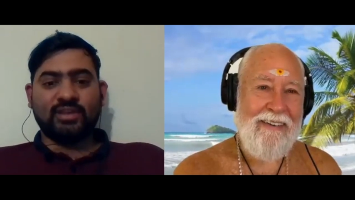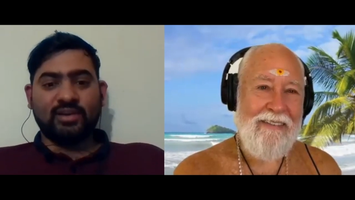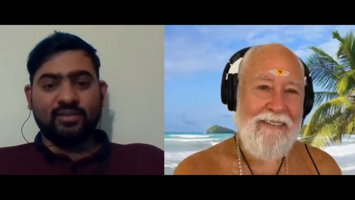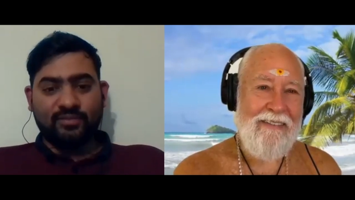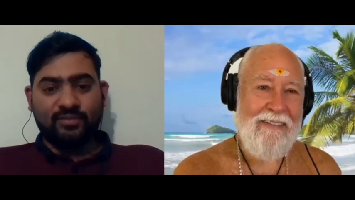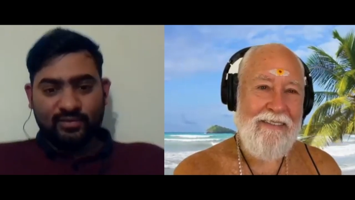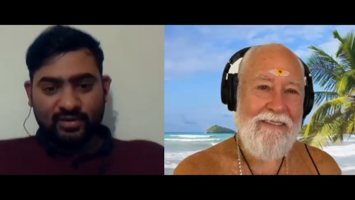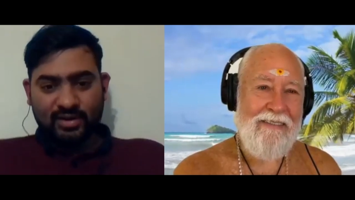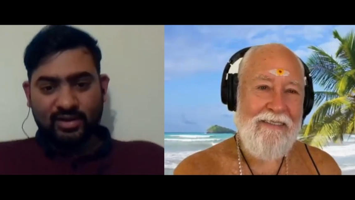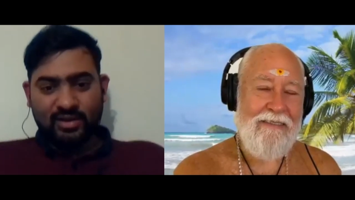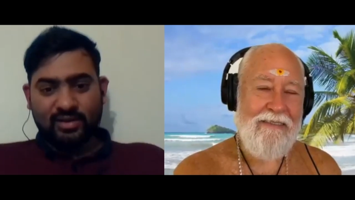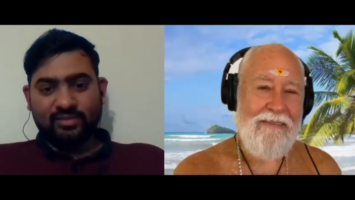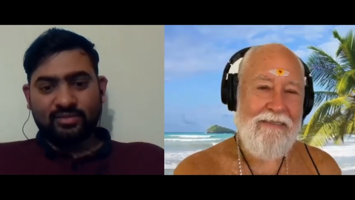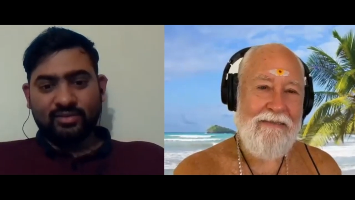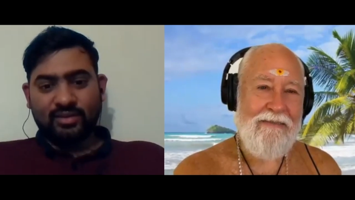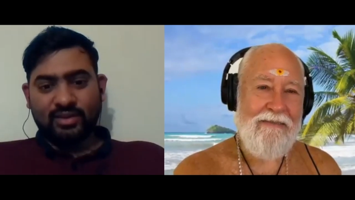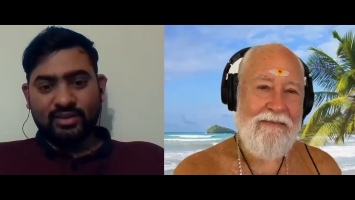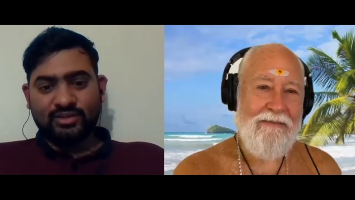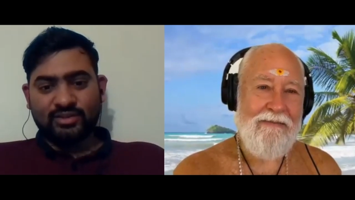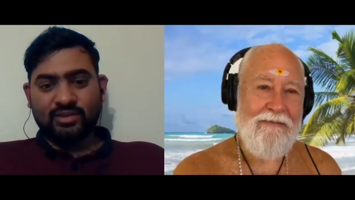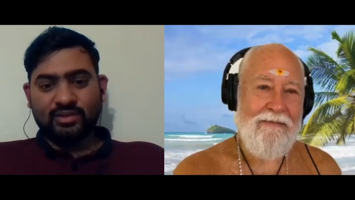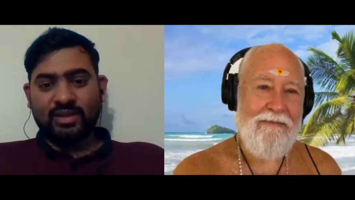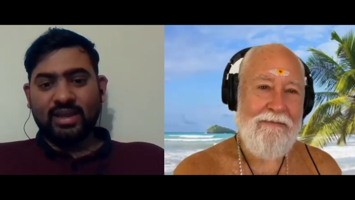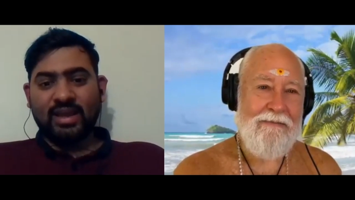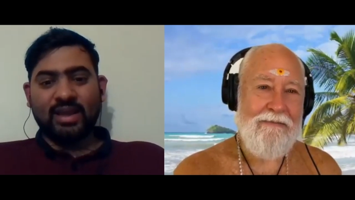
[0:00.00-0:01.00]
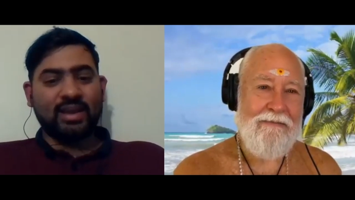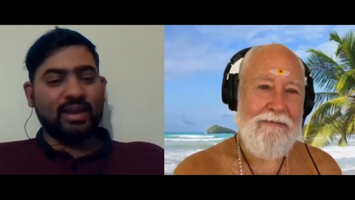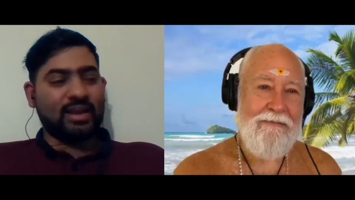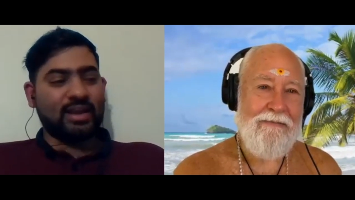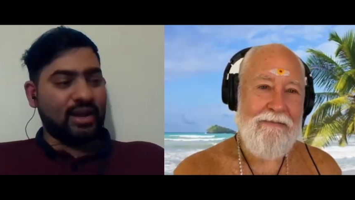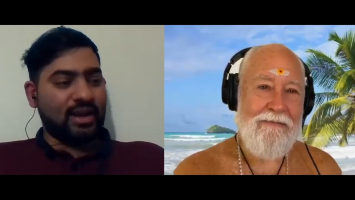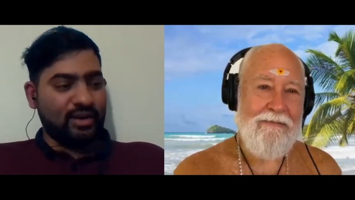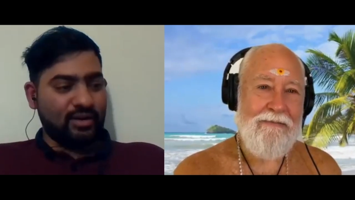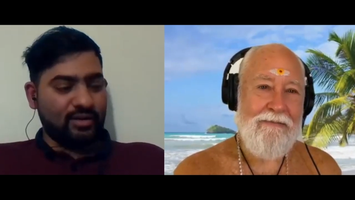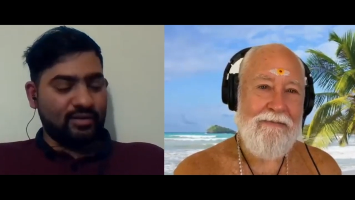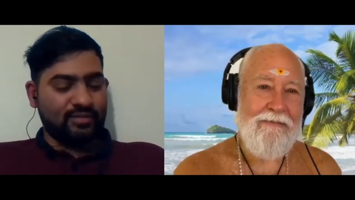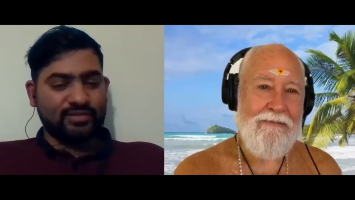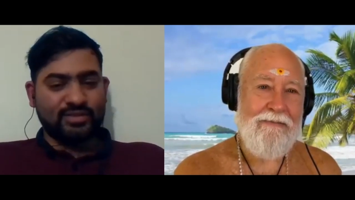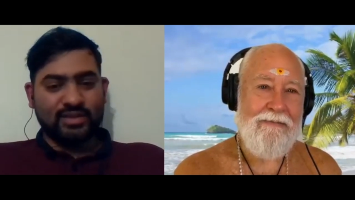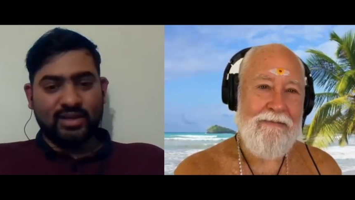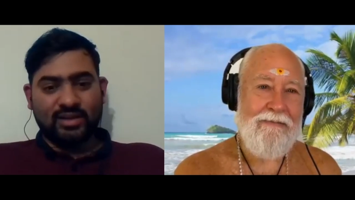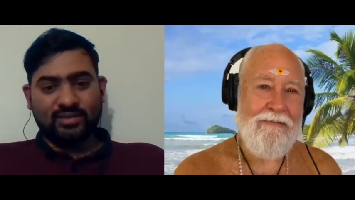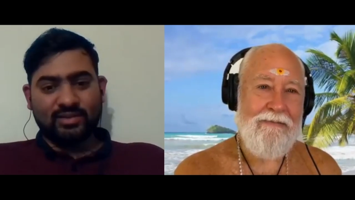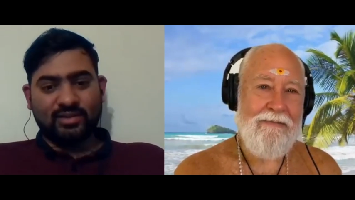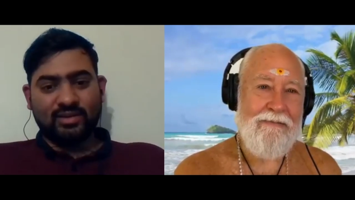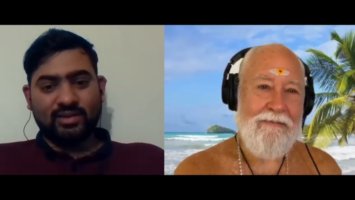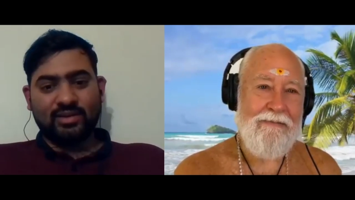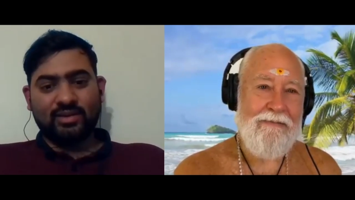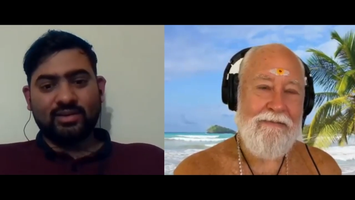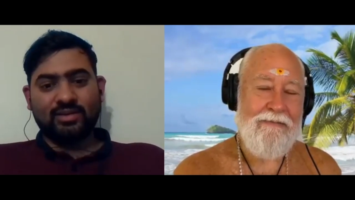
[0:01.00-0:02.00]
Speaker 1: self-realization, any kind of
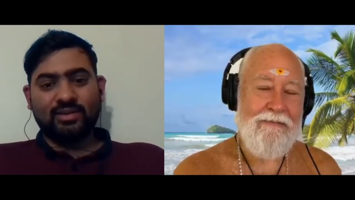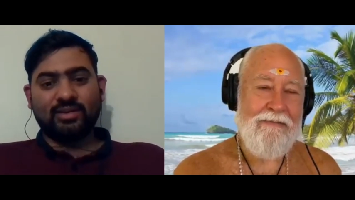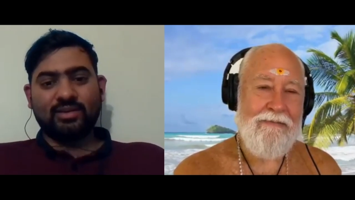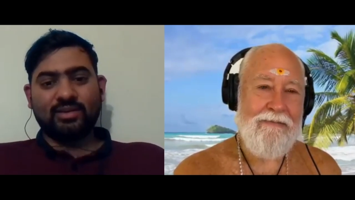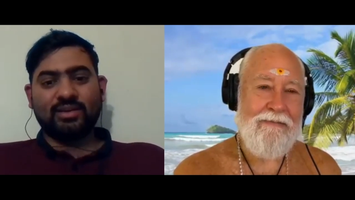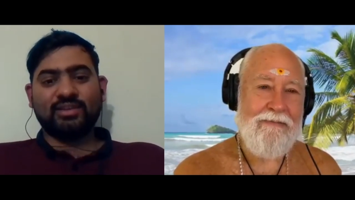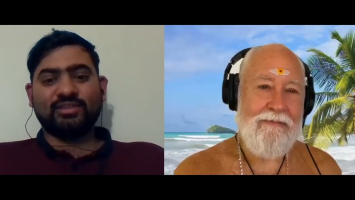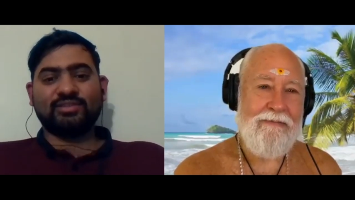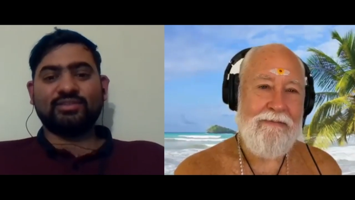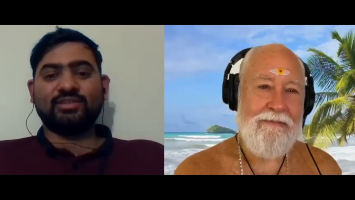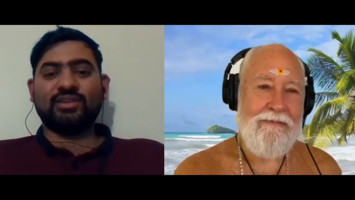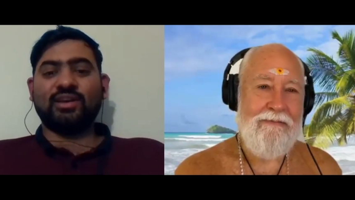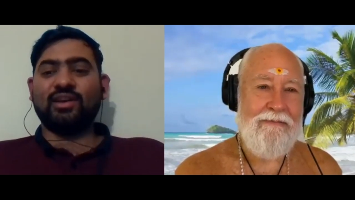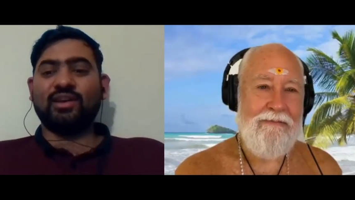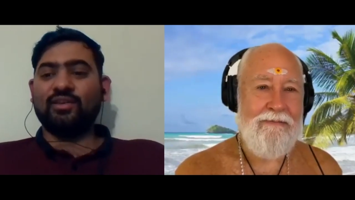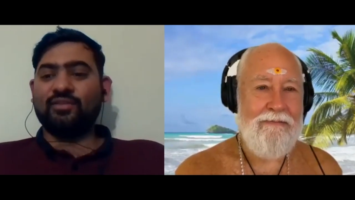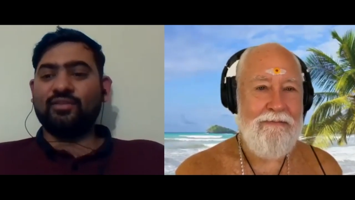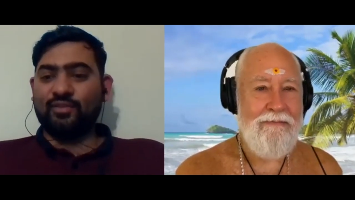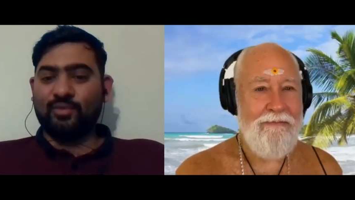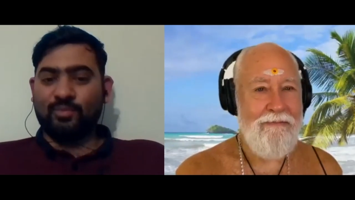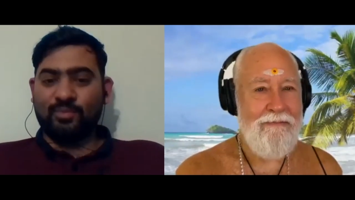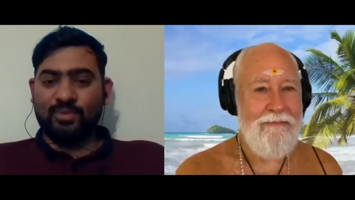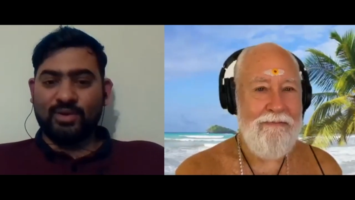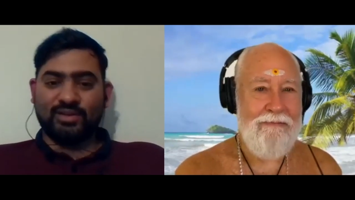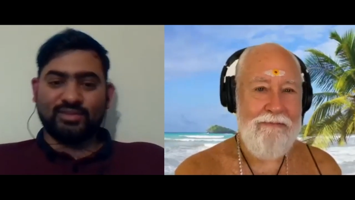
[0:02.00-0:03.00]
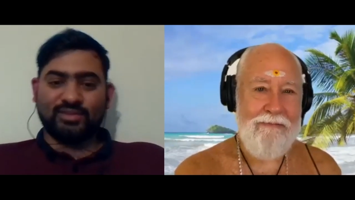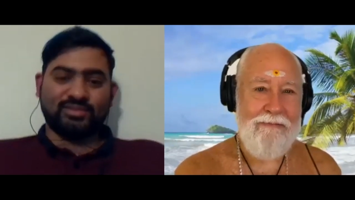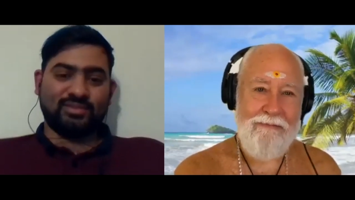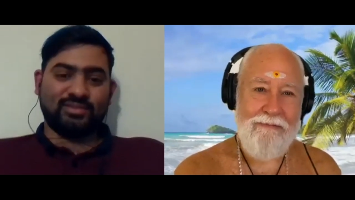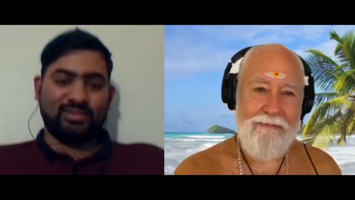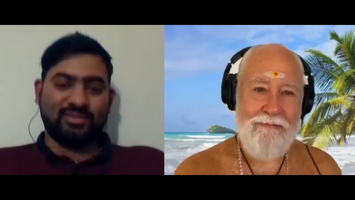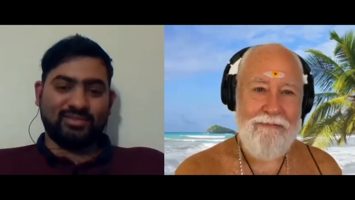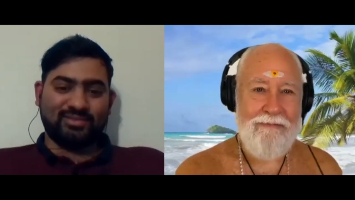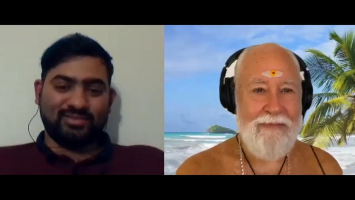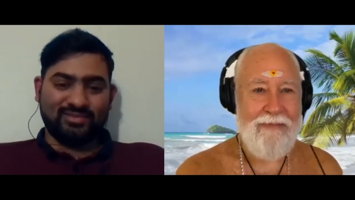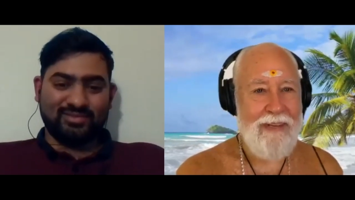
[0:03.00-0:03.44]
sadhana, is none of your business.